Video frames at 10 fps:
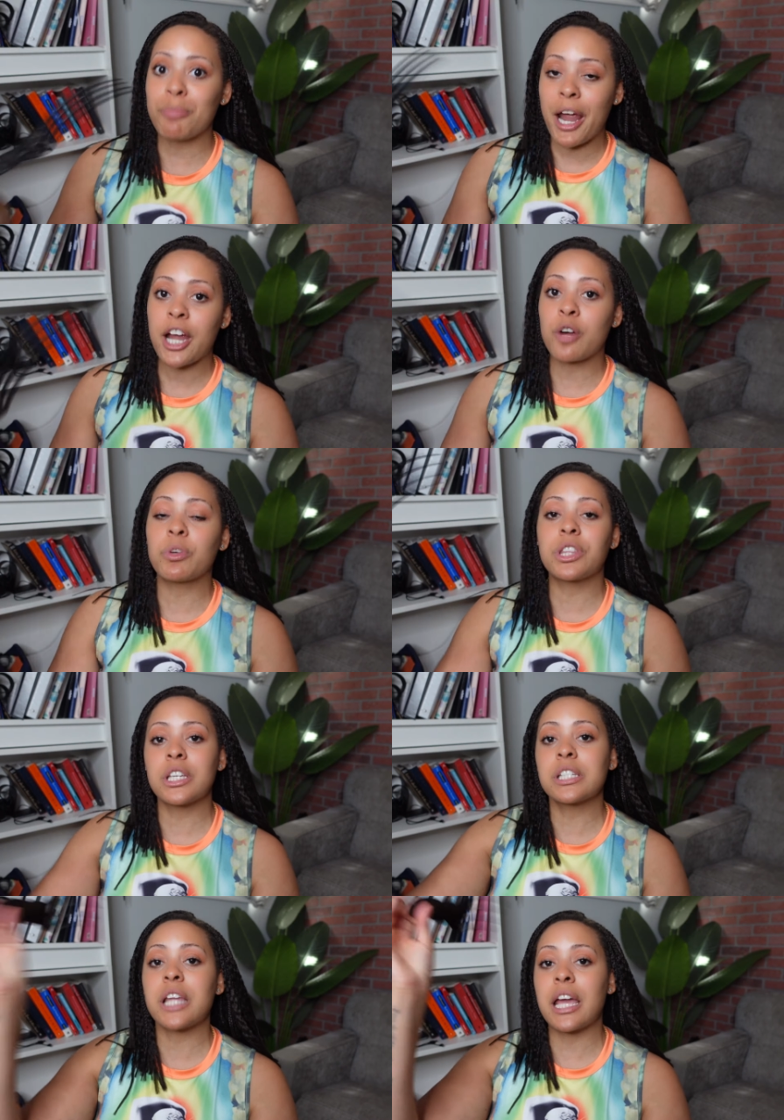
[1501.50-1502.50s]
my hair with
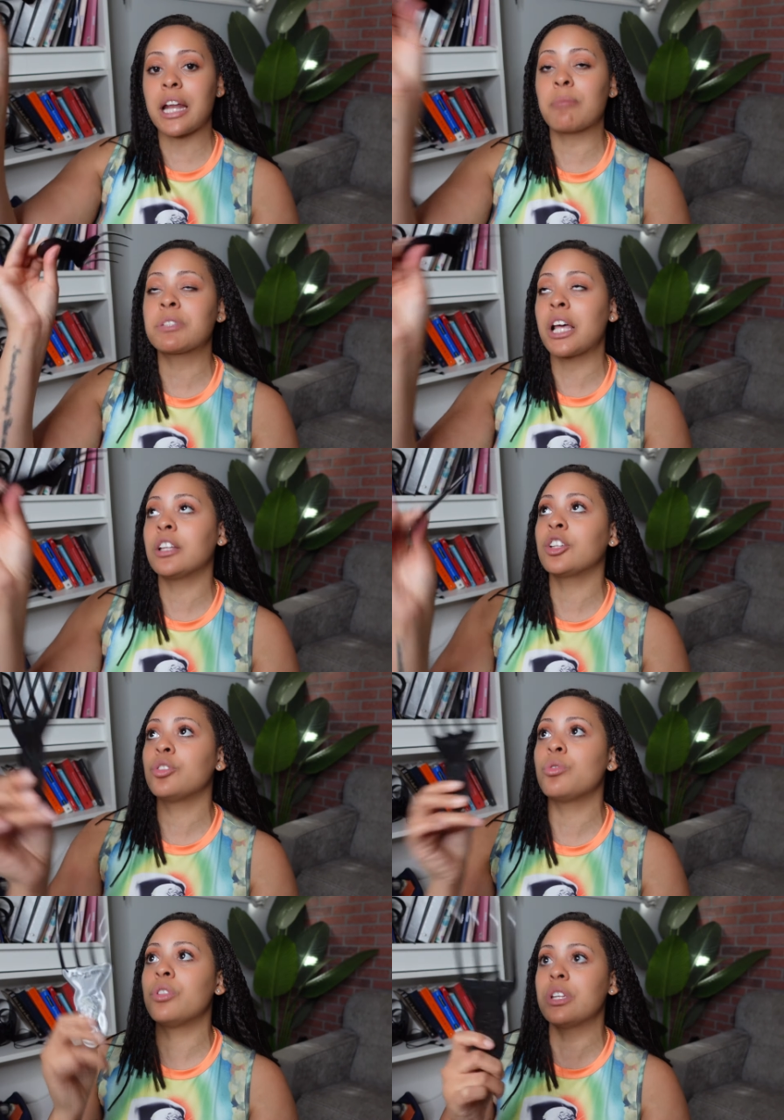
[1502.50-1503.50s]
this and I'm telling
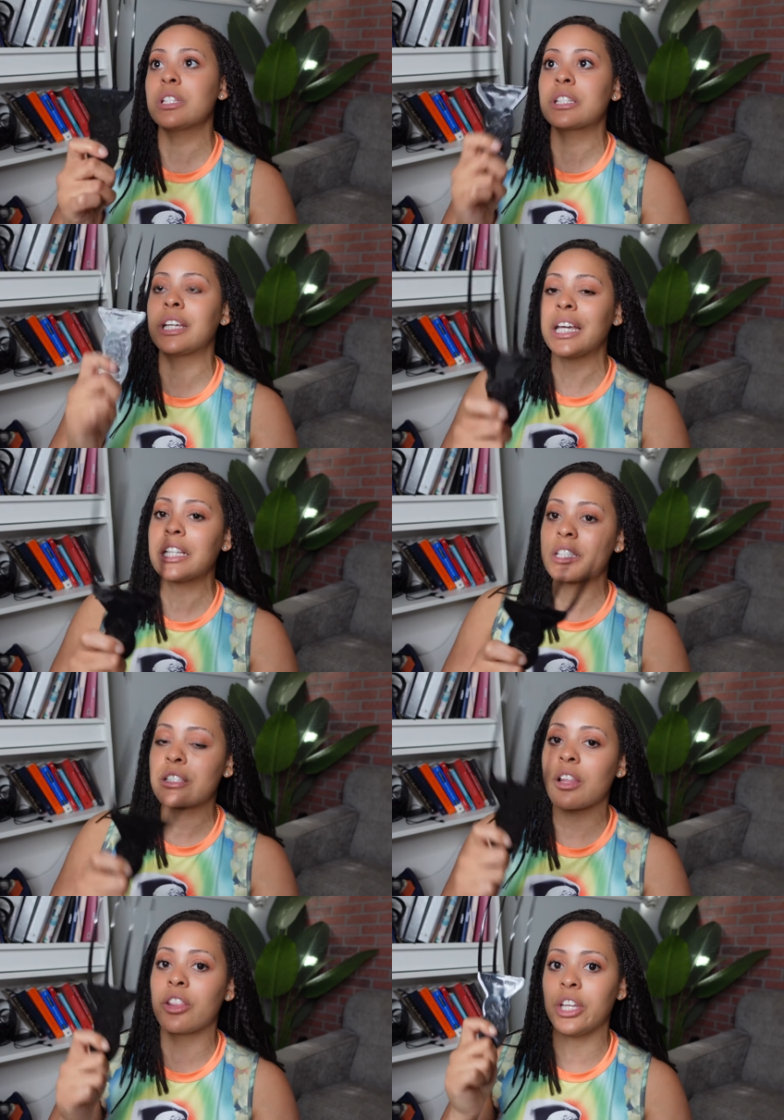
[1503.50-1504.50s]
you this
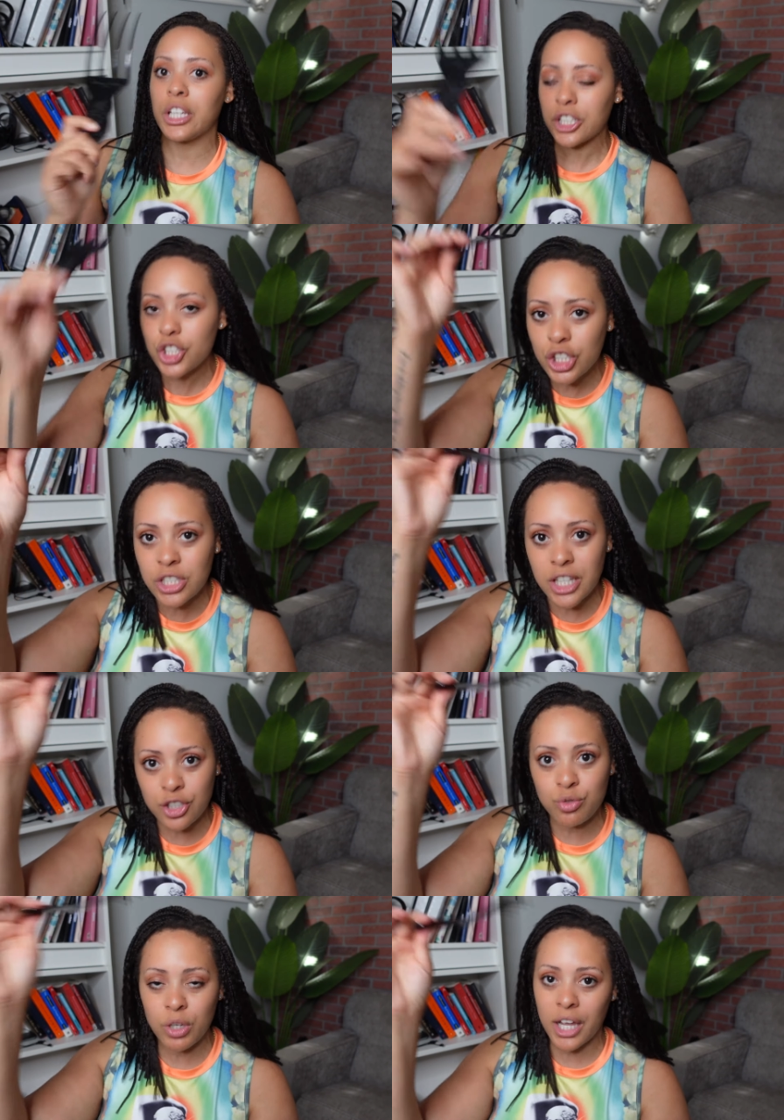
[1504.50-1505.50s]
gets the itches
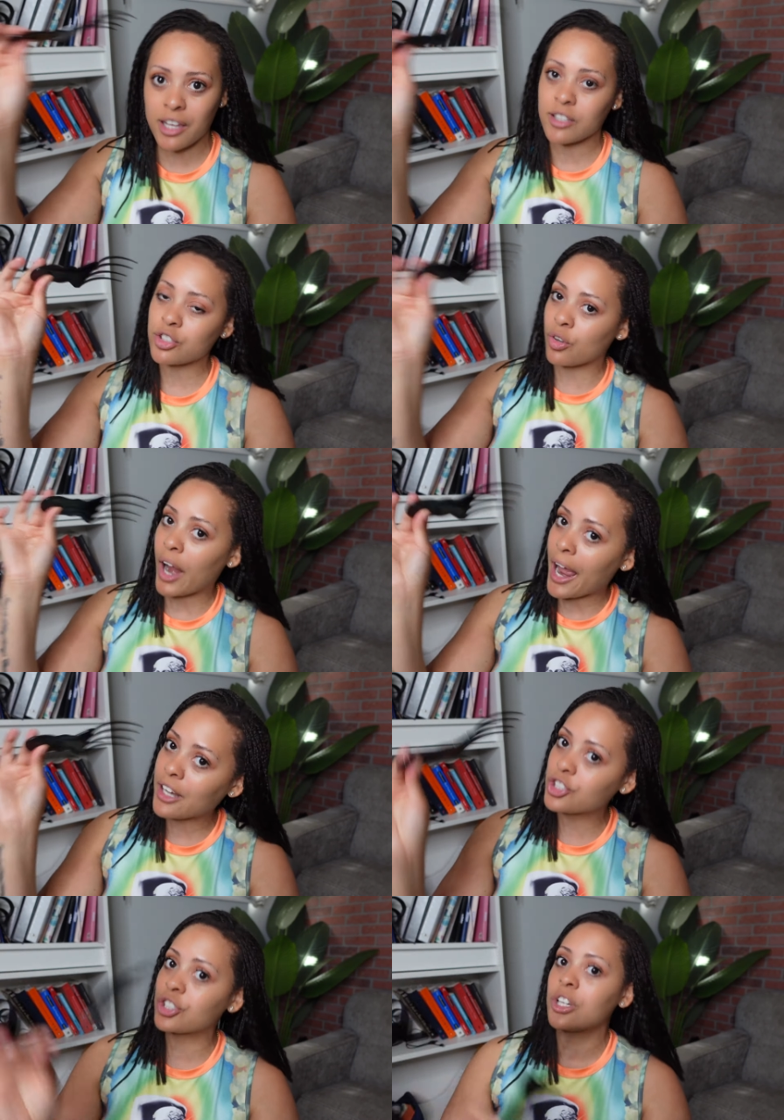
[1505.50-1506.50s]
that you can't
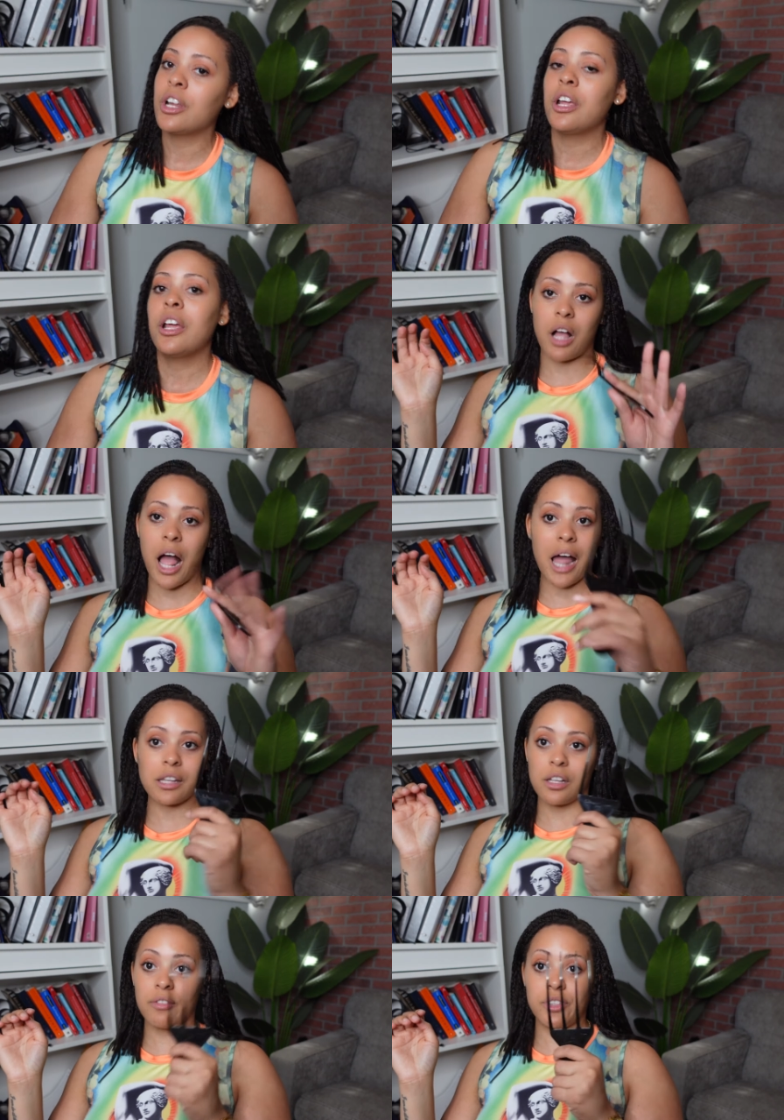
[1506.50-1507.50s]
scratch I
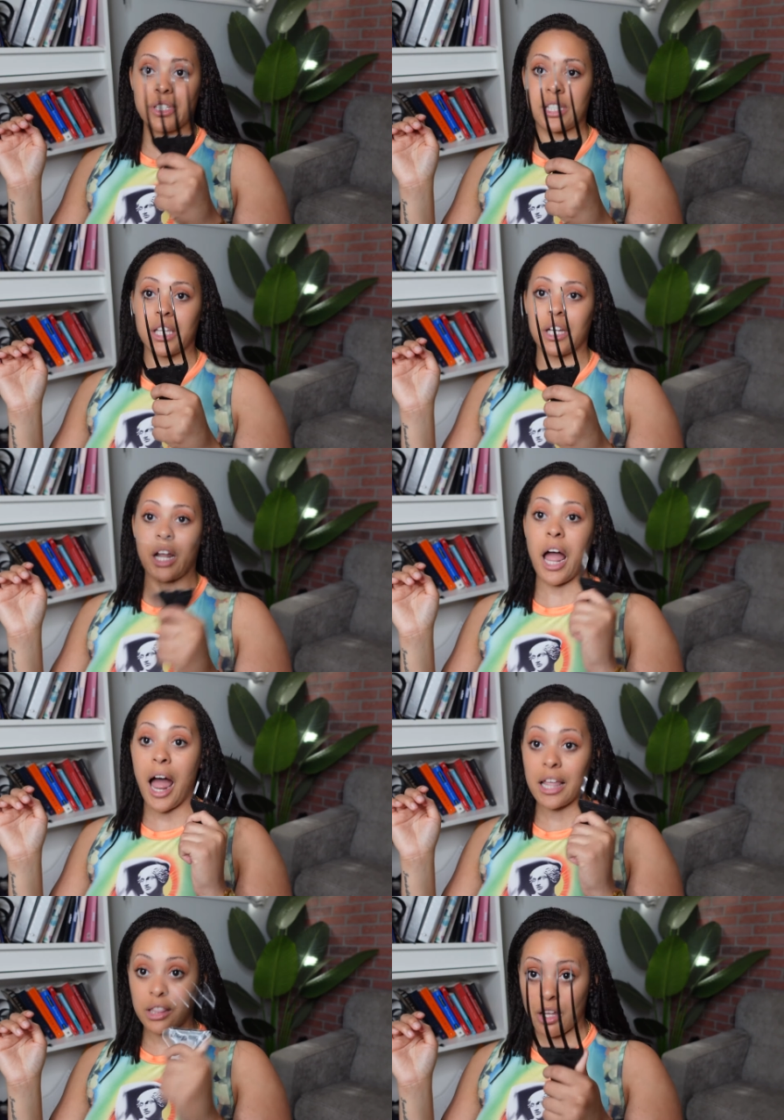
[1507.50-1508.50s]
love this thing.
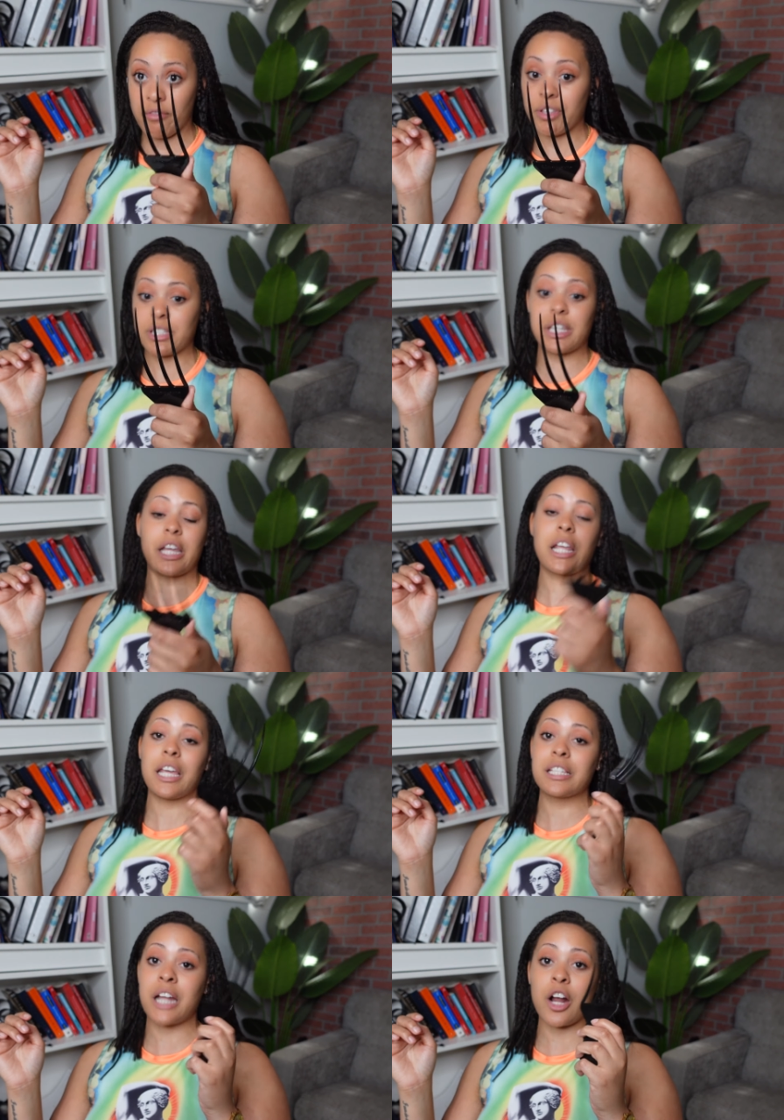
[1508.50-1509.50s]
I love this thing.
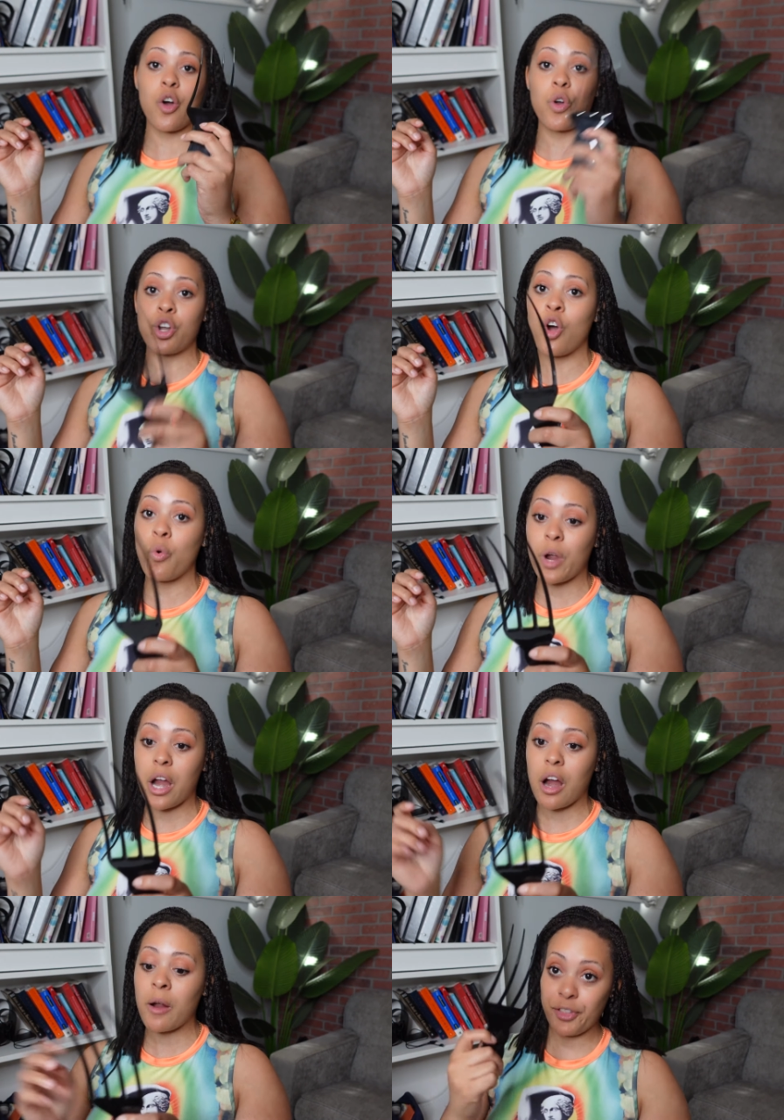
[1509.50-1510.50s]
It's not going
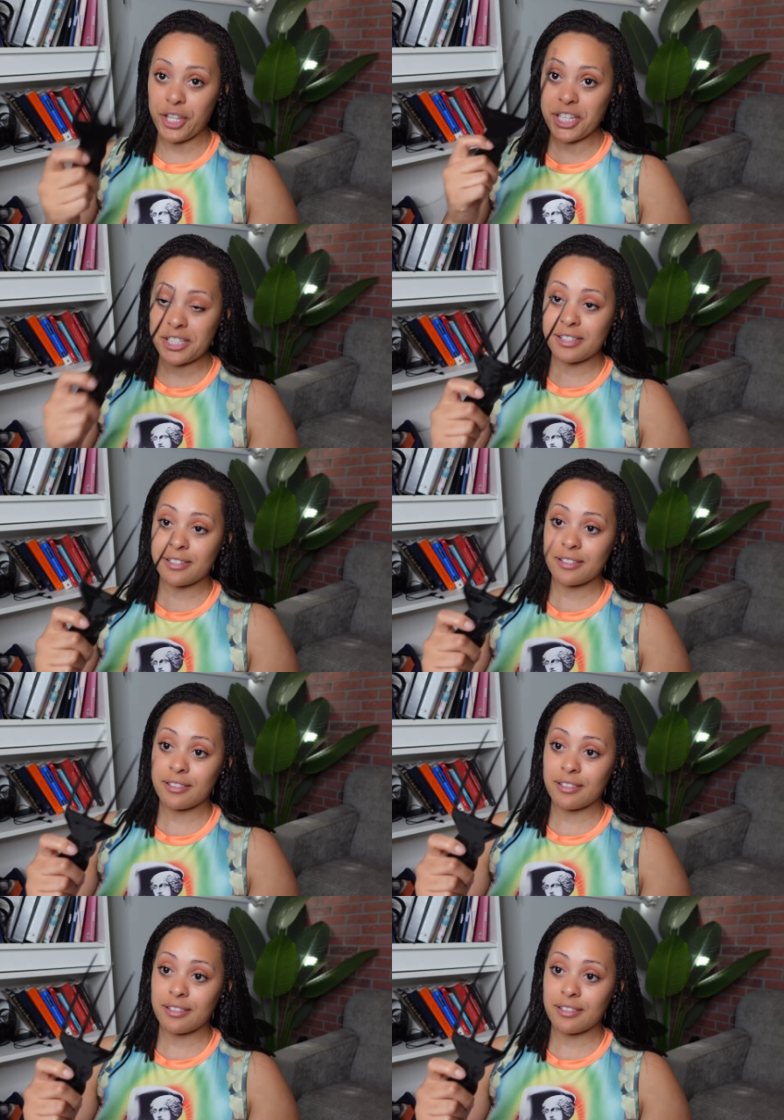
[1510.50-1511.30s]
nowhere. This